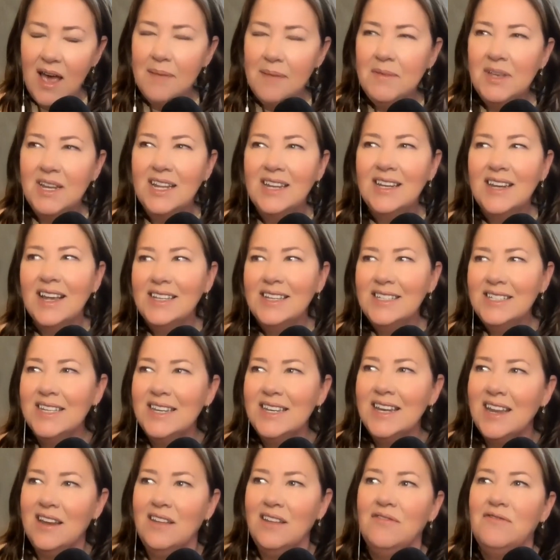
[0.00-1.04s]
I mean, in
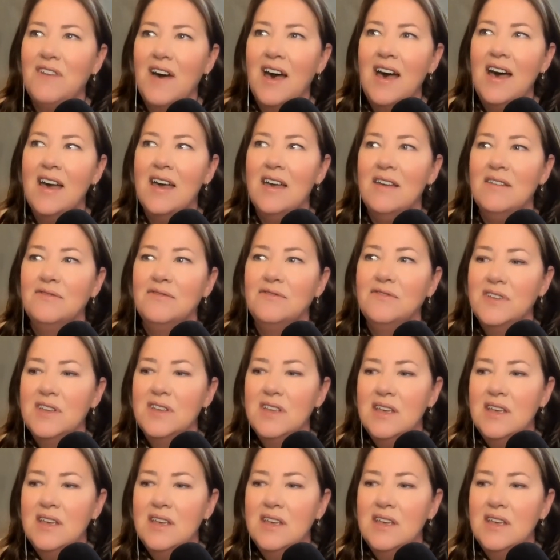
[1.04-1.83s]
1985,